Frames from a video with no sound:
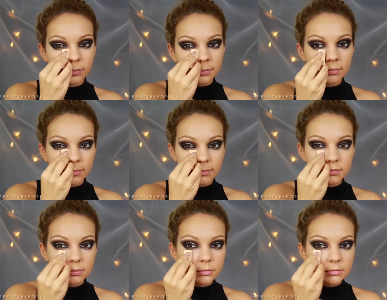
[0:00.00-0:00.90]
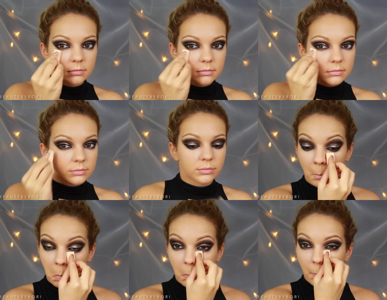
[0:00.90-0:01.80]

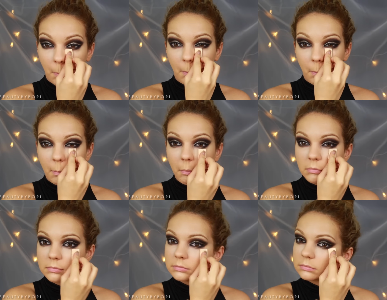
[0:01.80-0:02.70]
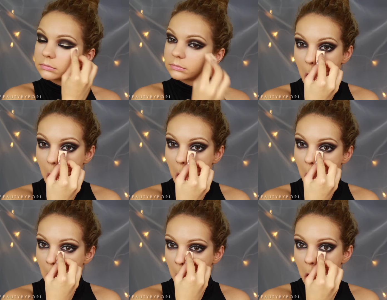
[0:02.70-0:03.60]

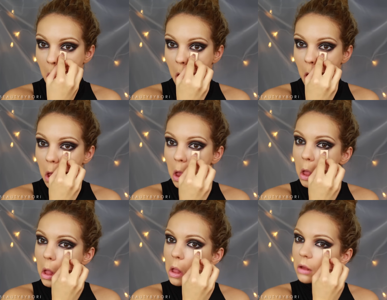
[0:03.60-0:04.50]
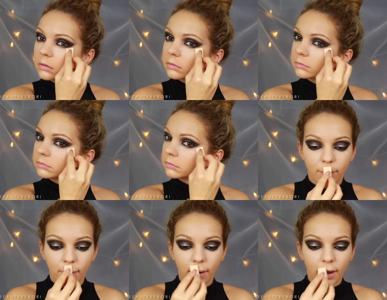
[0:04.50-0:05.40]

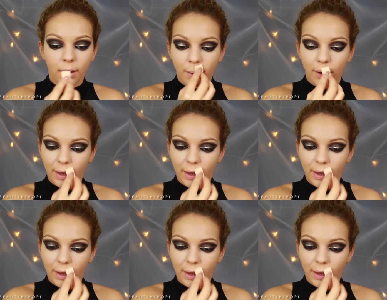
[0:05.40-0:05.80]
Nothing is said.